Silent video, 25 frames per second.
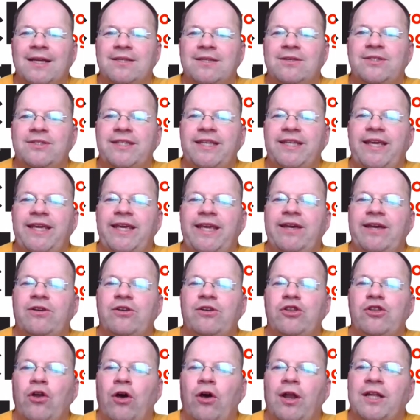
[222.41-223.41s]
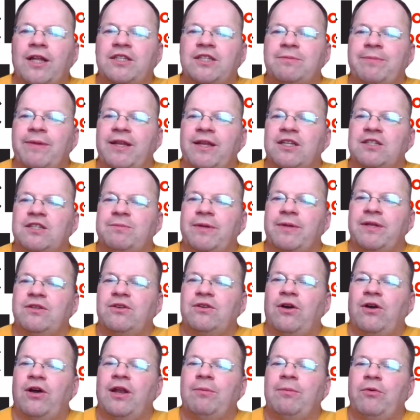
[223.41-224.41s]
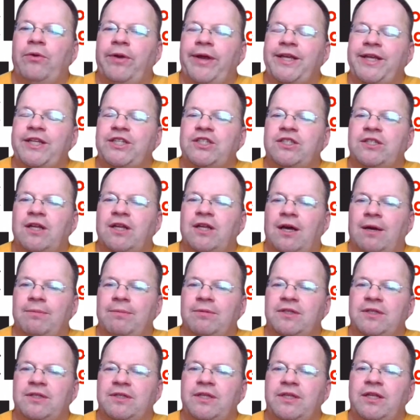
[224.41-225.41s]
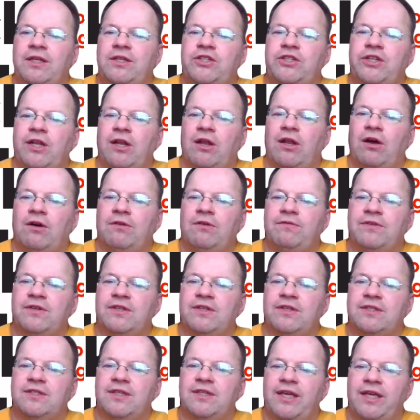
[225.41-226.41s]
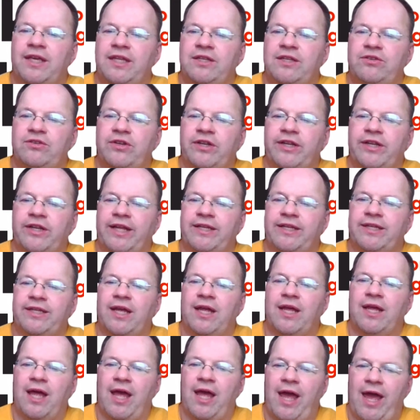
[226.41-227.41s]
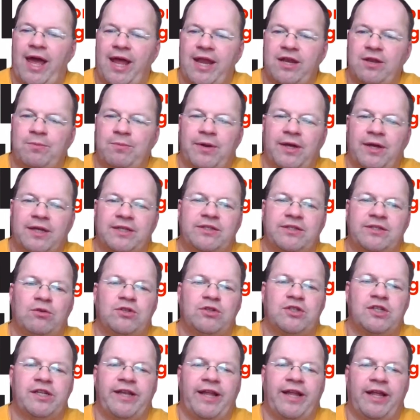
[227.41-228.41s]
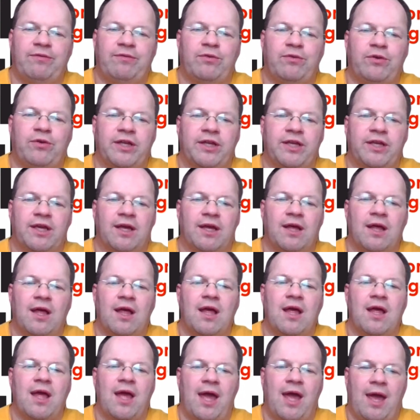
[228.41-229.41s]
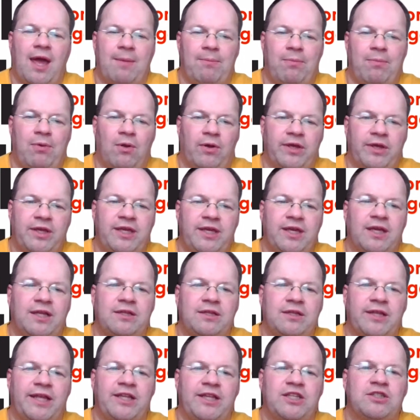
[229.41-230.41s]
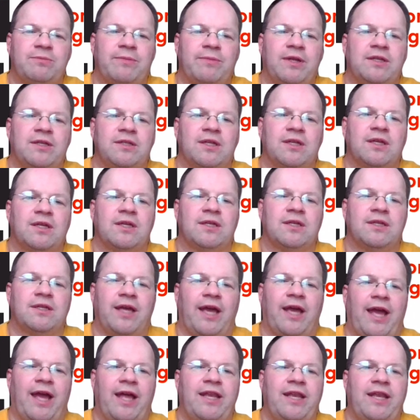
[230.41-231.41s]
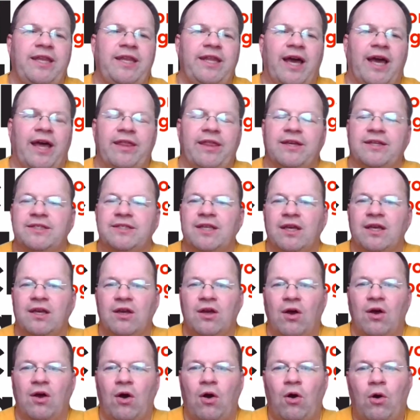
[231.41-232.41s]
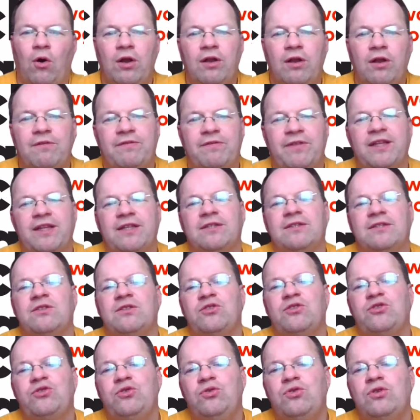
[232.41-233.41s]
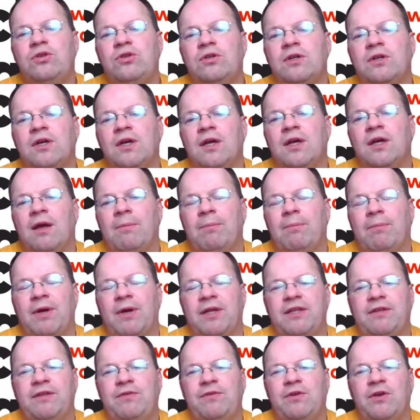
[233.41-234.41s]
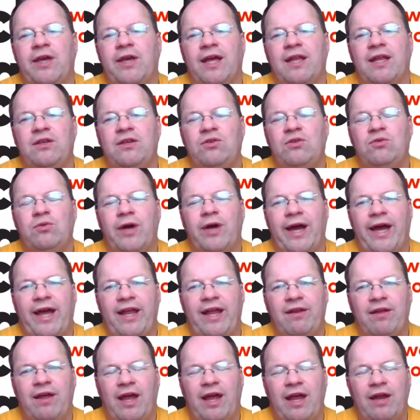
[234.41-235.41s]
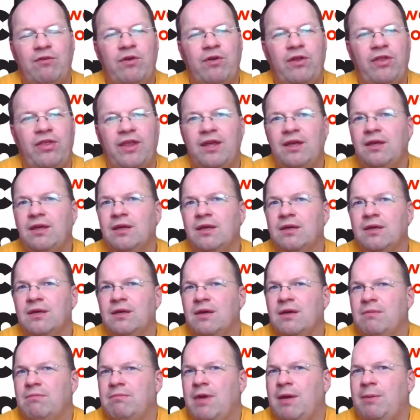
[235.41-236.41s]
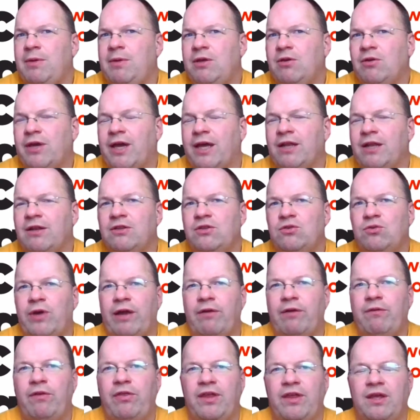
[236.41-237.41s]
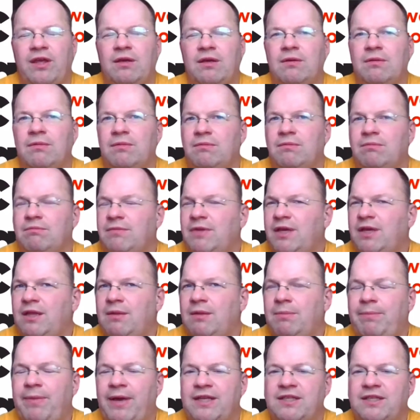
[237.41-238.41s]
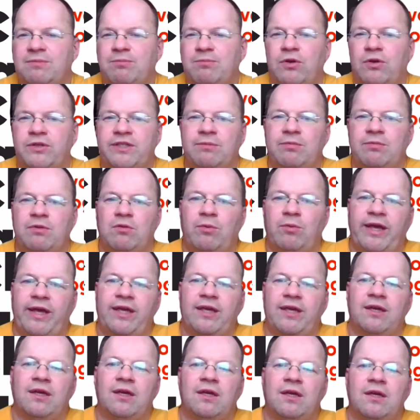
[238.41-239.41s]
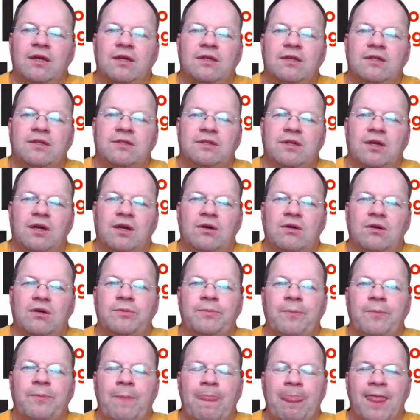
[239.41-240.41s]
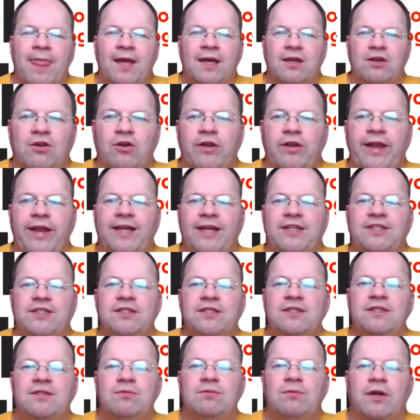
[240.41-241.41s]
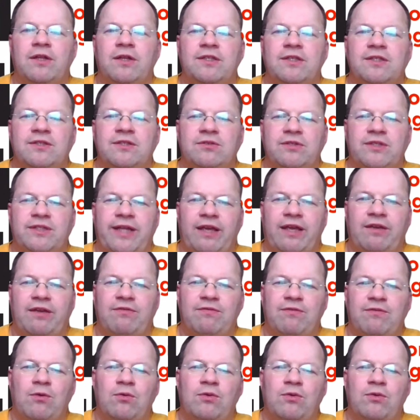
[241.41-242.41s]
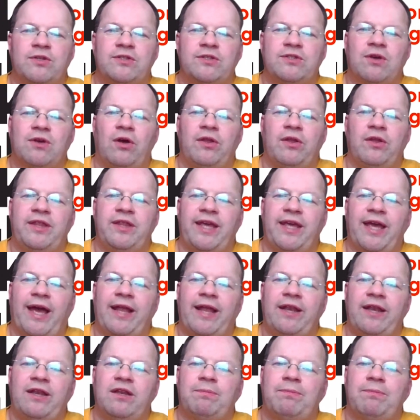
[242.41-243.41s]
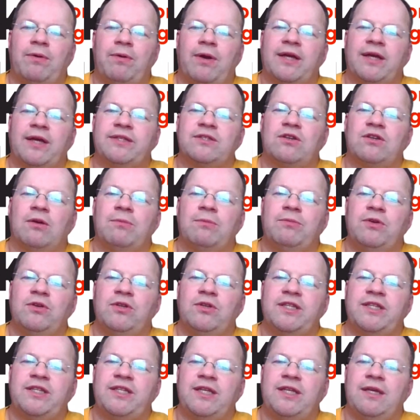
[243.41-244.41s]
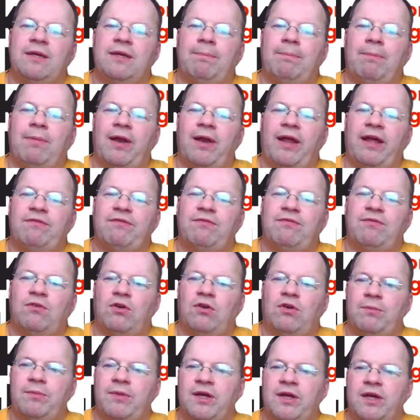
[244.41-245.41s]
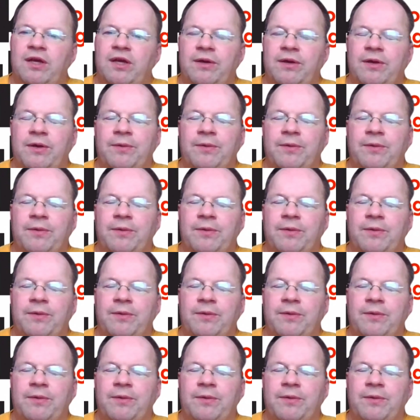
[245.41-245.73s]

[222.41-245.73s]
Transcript: You see here knowledge management, collaboration hub, digital office, intranet, enterprise social network, employee engagement, NDAs. All of that is true, but if you can do everything, maybe you cannot do everything in the best possible way. So Connections wants to take focus on the enterprise community platform.